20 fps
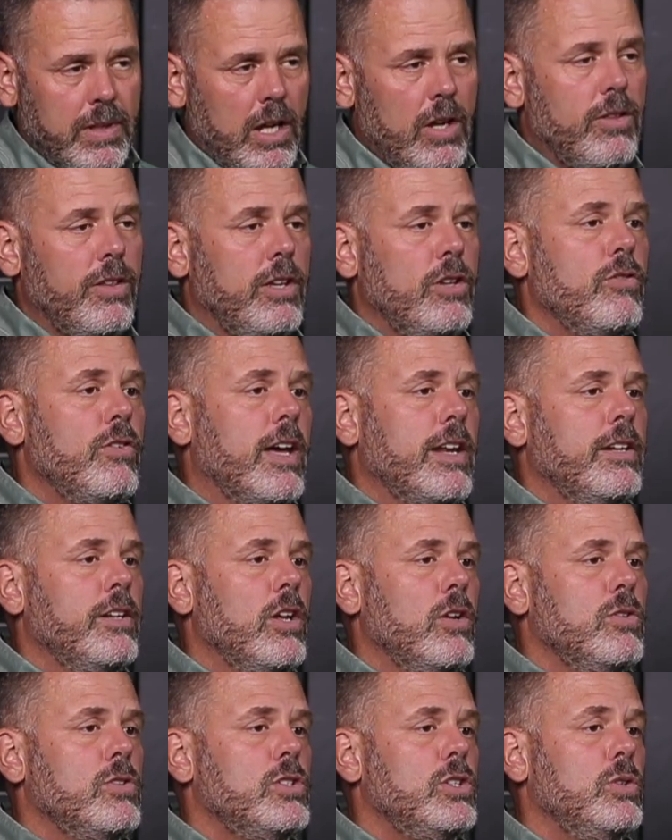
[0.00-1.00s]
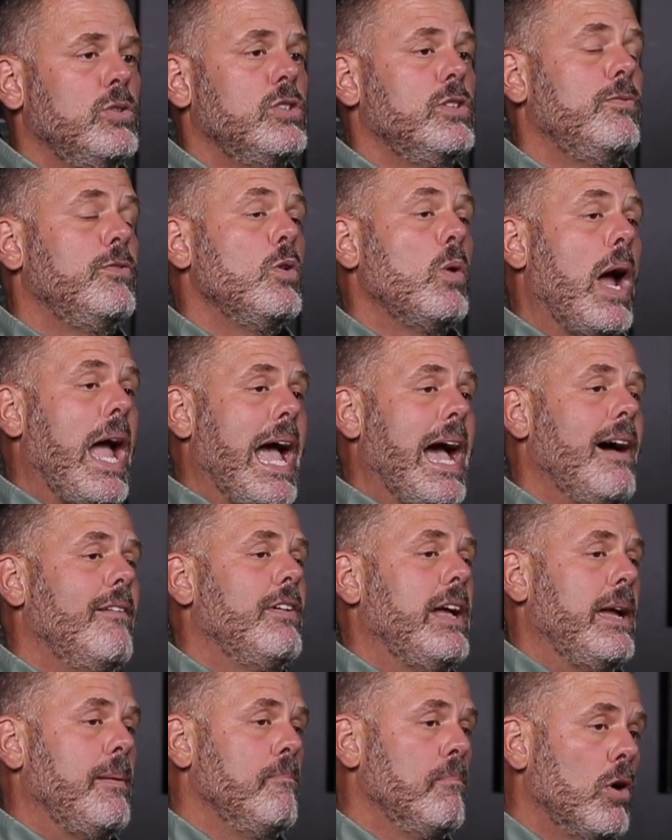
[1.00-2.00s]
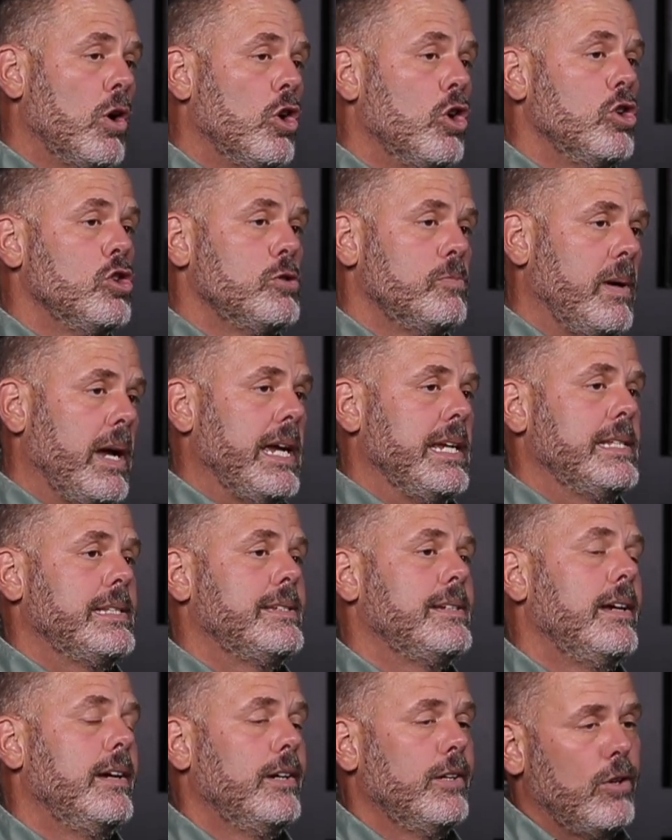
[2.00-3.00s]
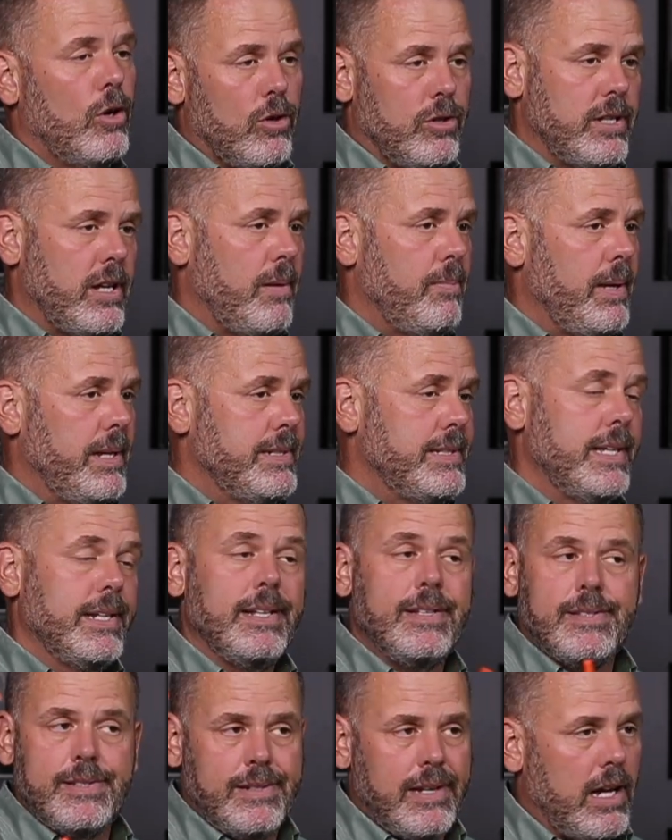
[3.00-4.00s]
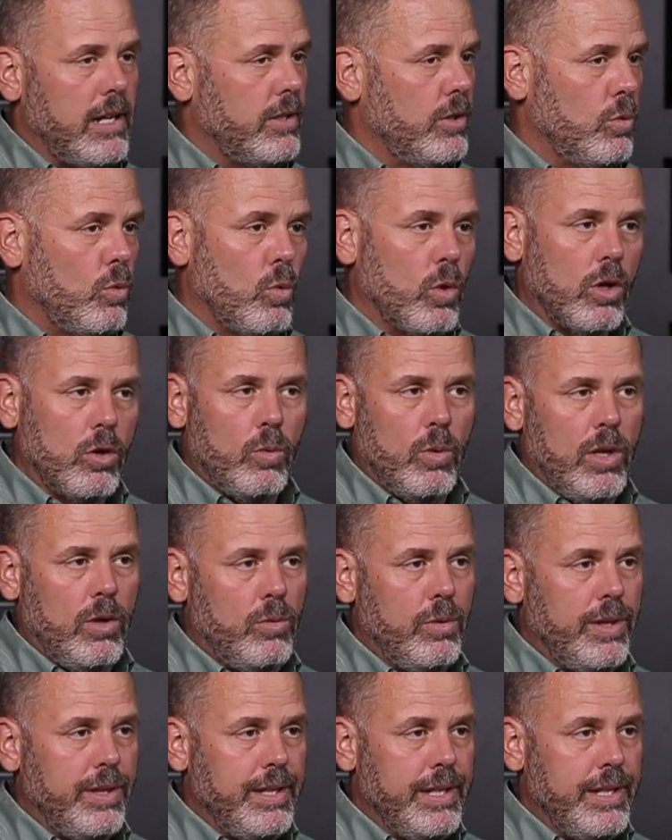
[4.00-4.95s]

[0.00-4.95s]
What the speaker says: Another thing you've got to notice too is if you have a MURS-based car top antenna, it's not going to work well with